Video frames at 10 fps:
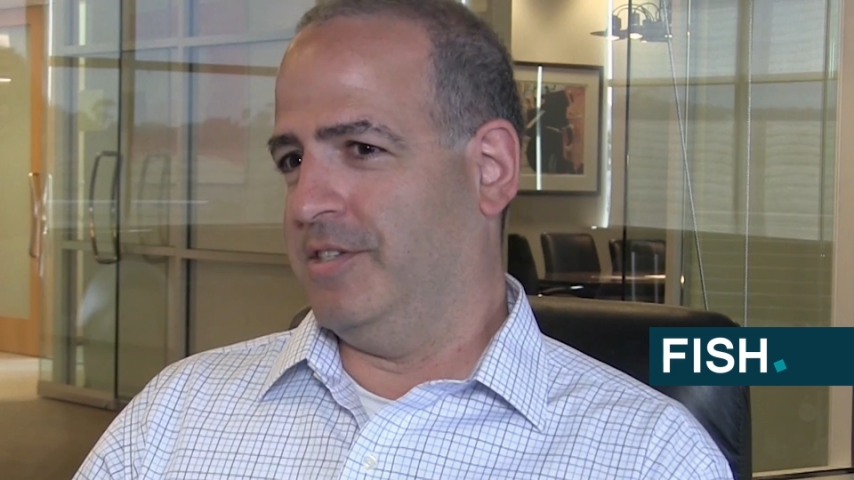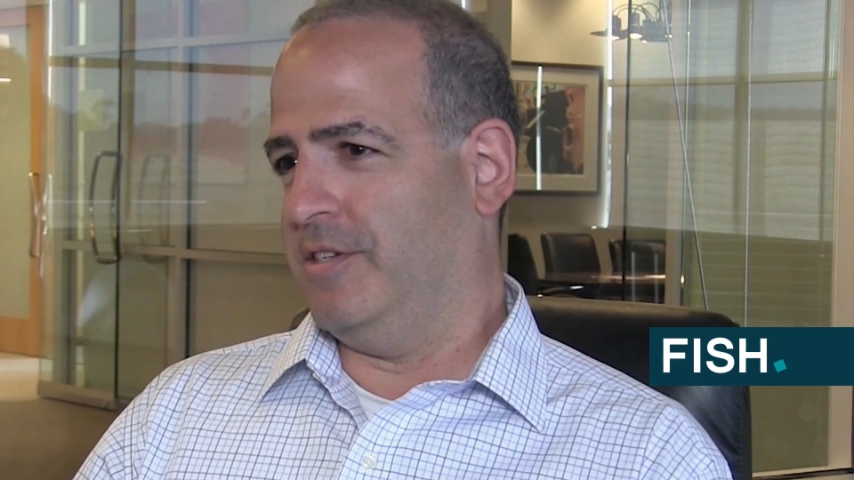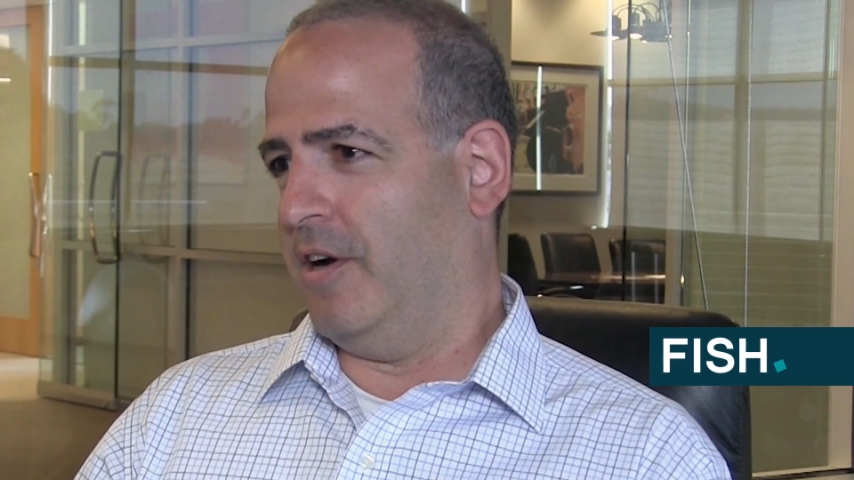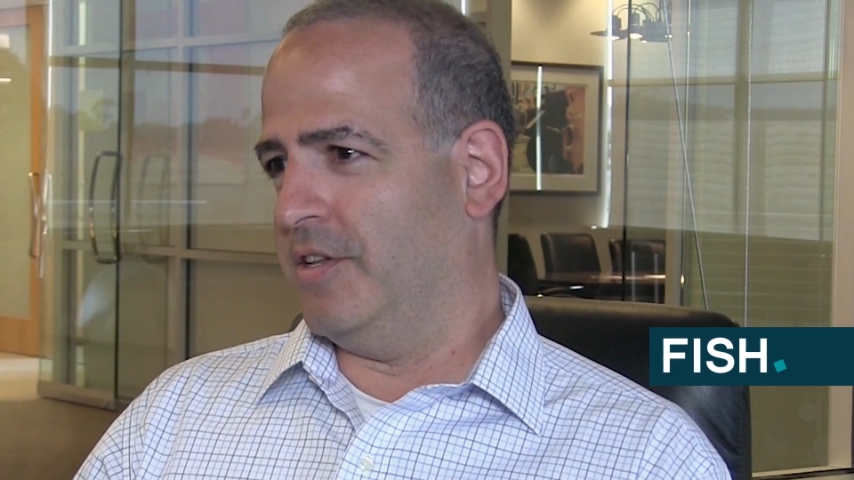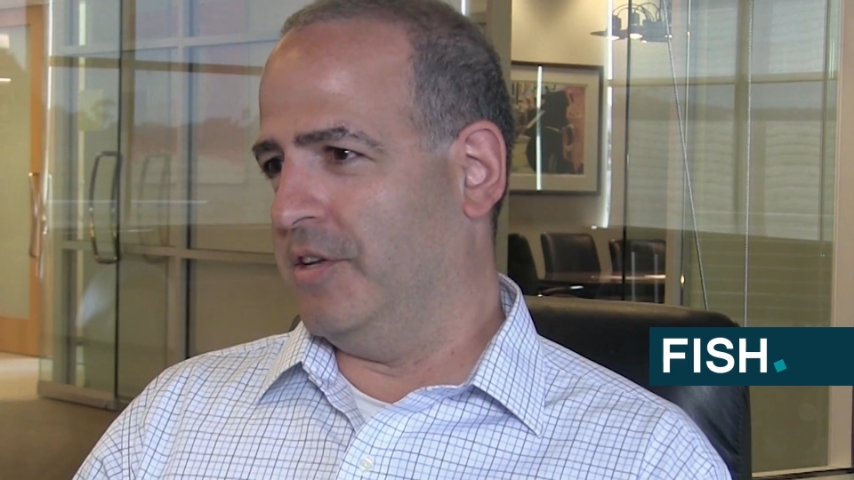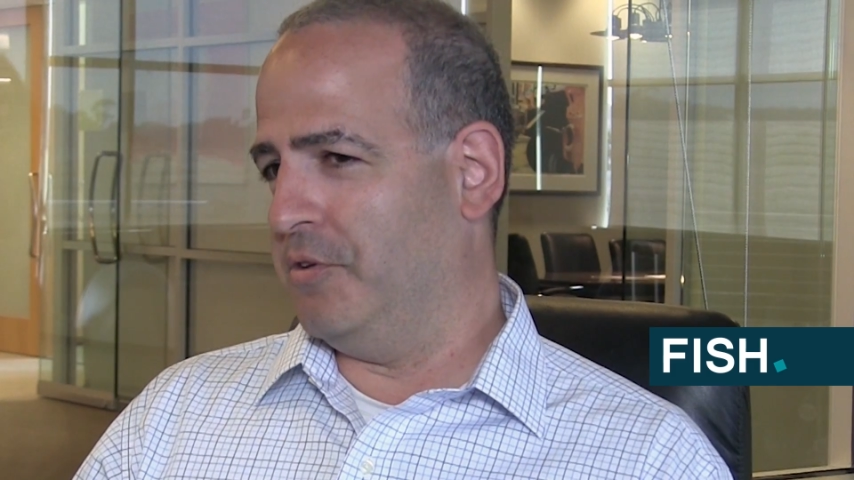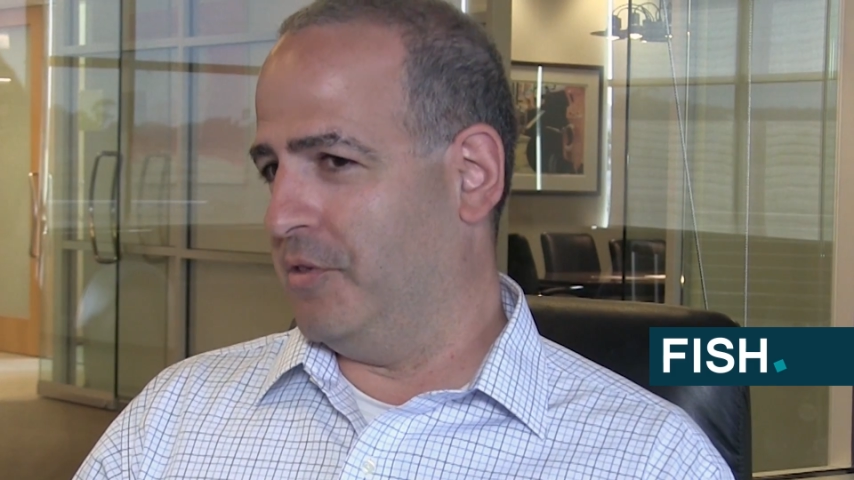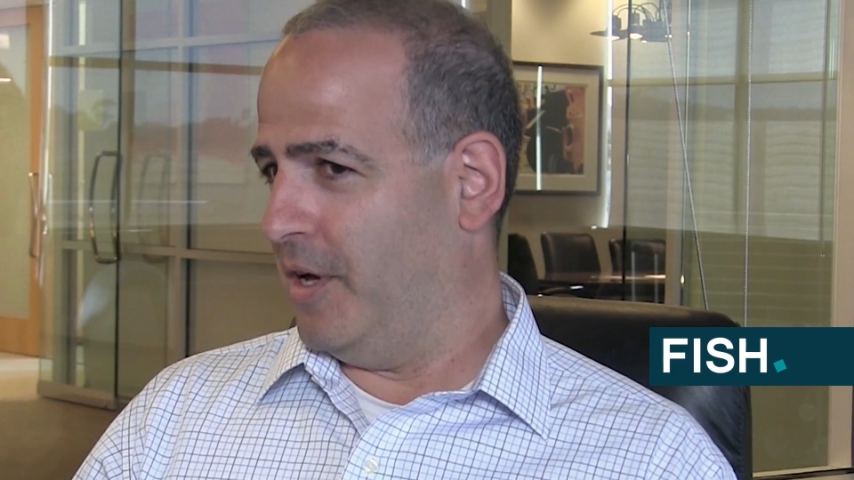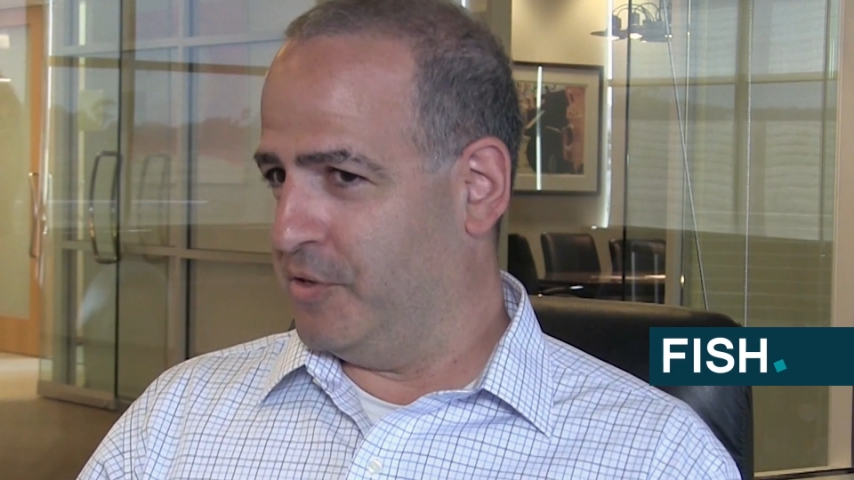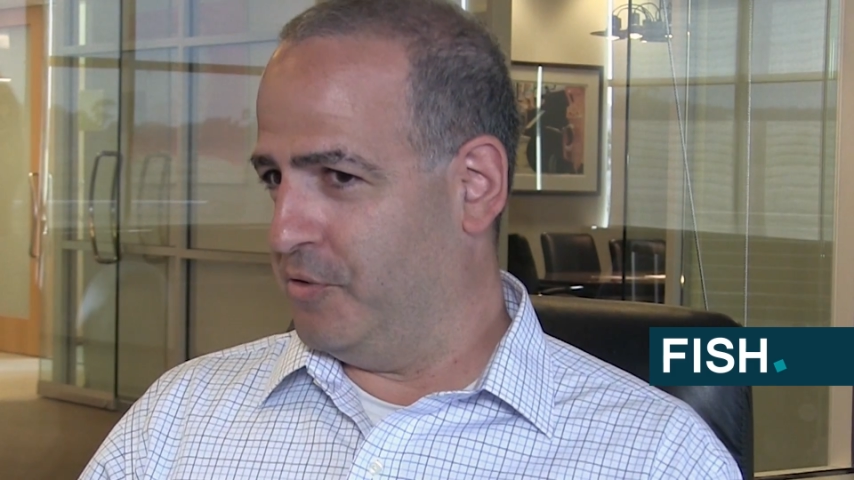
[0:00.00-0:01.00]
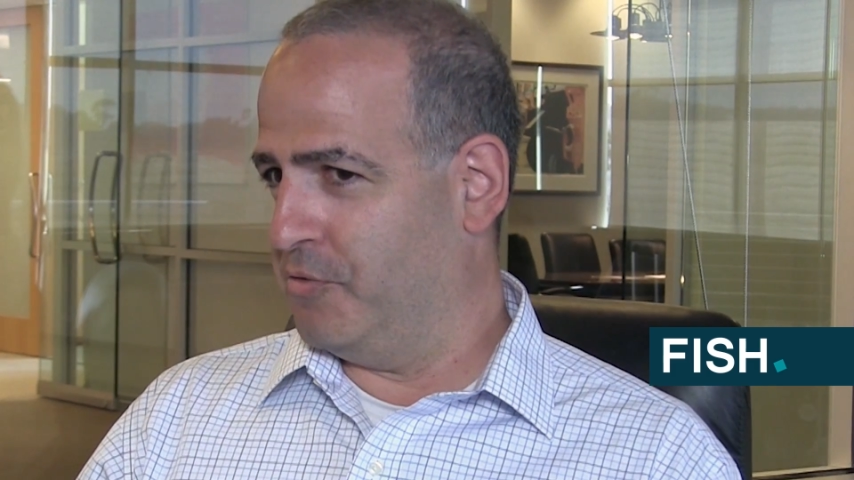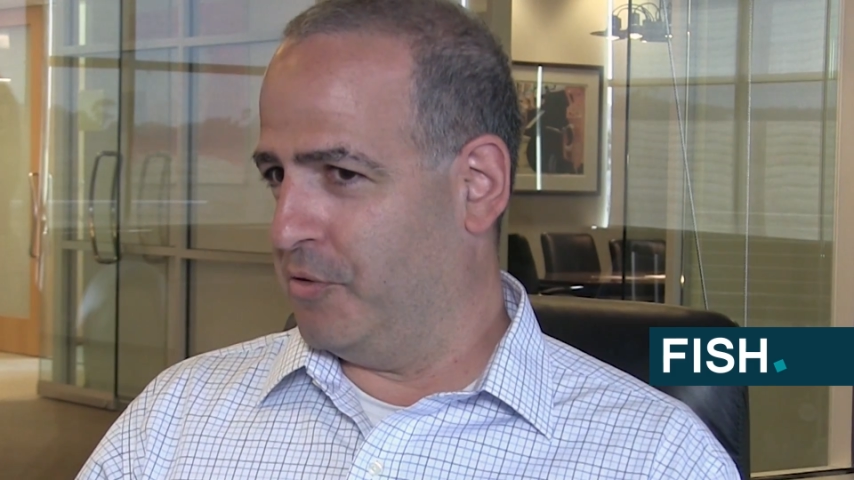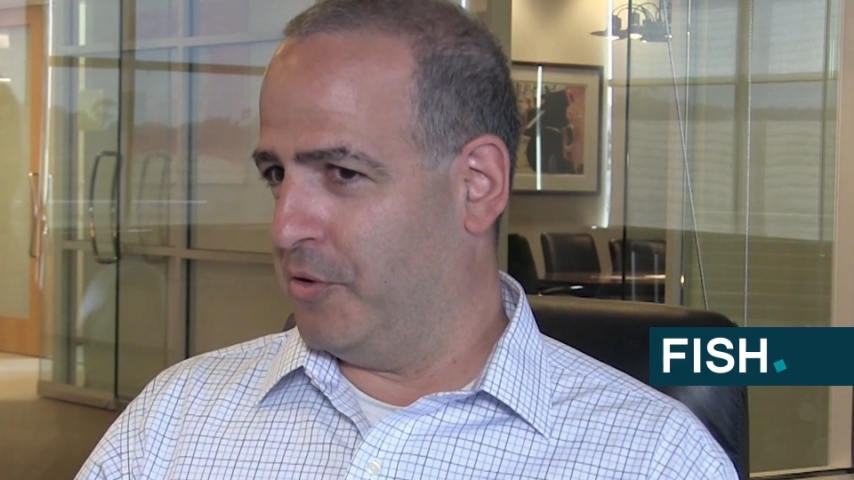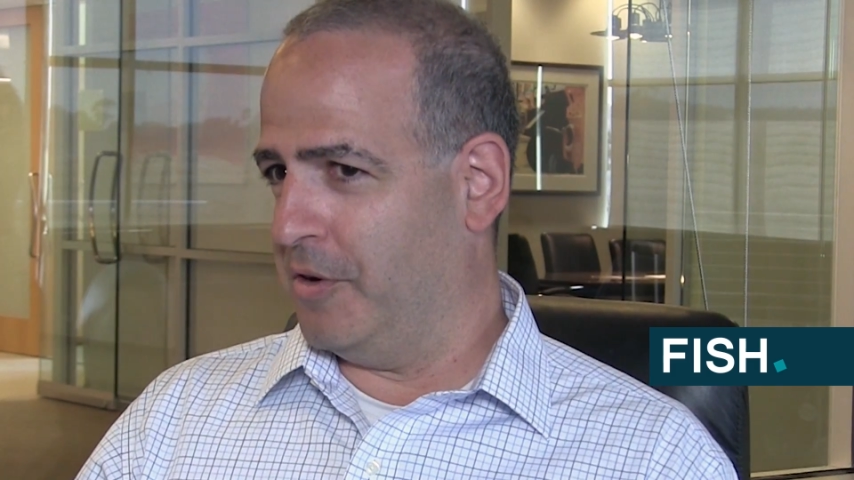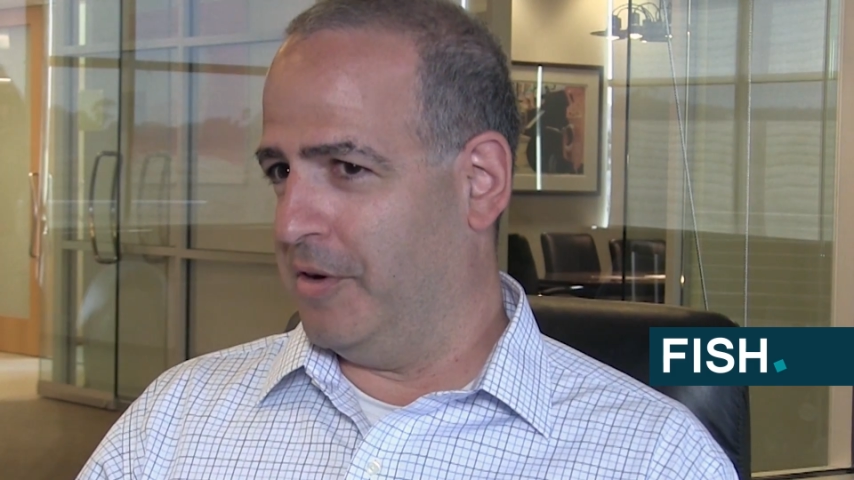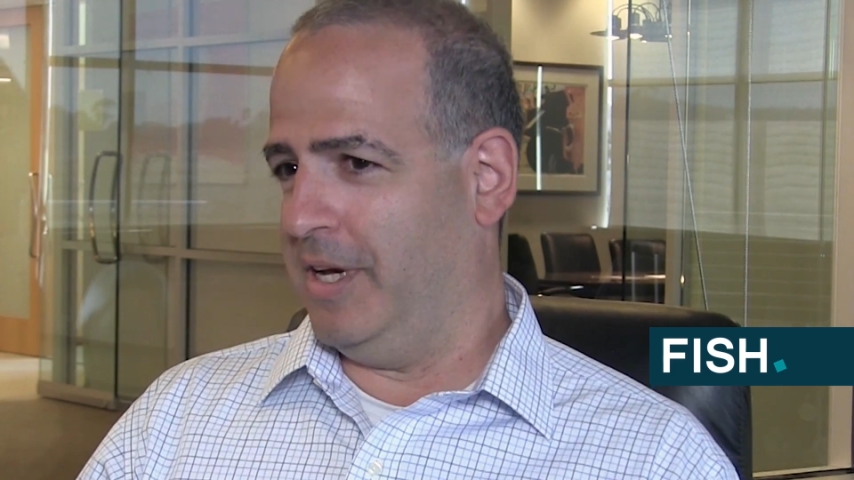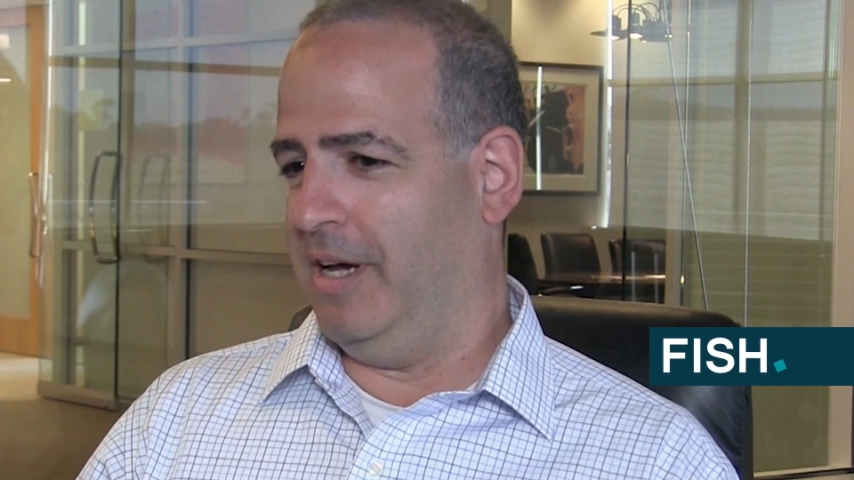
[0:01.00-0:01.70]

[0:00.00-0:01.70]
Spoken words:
It started in 2004,